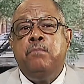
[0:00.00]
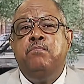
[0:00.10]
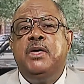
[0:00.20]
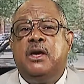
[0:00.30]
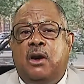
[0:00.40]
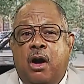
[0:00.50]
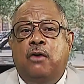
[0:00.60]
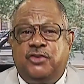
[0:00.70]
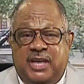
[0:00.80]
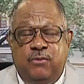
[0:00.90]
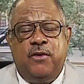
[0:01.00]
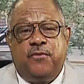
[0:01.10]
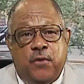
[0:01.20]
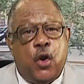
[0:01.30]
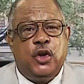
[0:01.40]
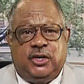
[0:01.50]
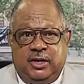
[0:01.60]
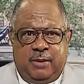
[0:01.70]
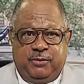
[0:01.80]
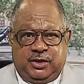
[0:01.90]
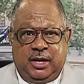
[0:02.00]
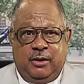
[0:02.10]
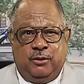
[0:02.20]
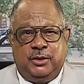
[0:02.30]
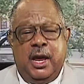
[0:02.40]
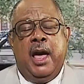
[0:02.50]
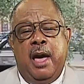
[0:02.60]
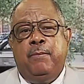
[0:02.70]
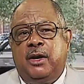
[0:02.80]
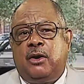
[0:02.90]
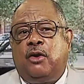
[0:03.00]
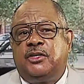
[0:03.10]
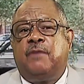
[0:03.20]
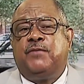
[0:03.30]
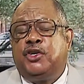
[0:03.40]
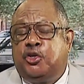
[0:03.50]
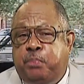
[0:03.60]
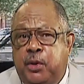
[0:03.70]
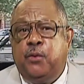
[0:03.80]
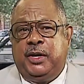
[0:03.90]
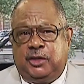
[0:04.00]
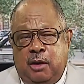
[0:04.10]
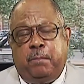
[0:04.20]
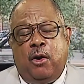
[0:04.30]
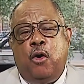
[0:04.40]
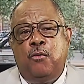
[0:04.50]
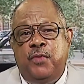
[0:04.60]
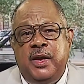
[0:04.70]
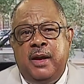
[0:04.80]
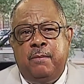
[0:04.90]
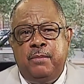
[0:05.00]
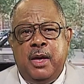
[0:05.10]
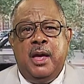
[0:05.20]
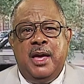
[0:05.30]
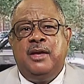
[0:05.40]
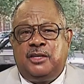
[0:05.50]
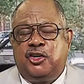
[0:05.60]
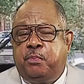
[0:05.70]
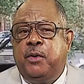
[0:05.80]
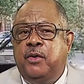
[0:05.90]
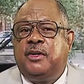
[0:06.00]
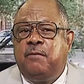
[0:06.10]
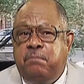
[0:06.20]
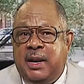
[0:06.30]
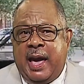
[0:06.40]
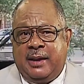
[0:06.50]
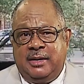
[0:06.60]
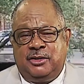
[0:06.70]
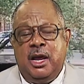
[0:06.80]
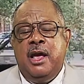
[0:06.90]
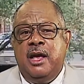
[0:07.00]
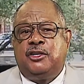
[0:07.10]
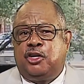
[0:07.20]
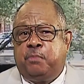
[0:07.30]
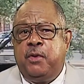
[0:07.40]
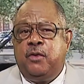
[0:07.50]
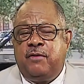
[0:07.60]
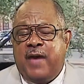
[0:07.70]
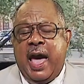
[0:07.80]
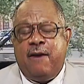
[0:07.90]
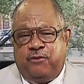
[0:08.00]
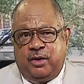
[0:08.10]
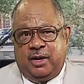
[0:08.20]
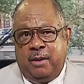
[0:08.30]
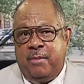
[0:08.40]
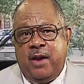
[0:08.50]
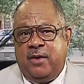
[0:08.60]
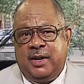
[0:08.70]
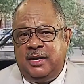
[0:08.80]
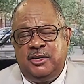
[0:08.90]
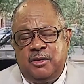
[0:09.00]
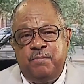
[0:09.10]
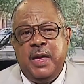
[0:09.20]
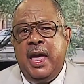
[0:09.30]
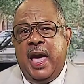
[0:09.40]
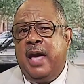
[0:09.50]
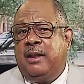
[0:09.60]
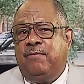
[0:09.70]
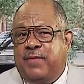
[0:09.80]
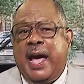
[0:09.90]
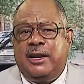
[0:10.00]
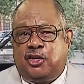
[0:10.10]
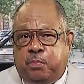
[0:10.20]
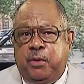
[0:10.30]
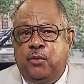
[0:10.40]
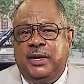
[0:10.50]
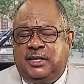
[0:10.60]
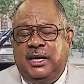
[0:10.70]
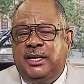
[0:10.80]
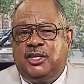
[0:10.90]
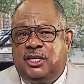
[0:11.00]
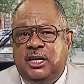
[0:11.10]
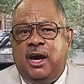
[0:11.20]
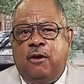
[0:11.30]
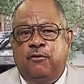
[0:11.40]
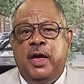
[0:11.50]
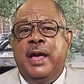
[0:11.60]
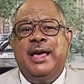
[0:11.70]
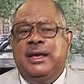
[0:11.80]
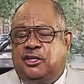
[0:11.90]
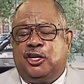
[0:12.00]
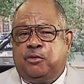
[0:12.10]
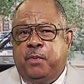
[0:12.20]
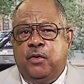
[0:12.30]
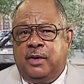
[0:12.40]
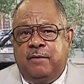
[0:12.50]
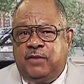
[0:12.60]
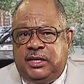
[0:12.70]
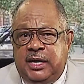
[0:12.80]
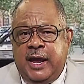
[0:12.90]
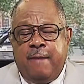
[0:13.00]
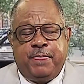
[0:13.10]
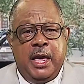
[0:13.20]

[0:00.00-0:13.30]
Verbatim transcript: because they refer to themselves and because of the spirit upon them is a spirit of blackness. It's a spirit of African Americanism. And that spirit itself is a spirit of death.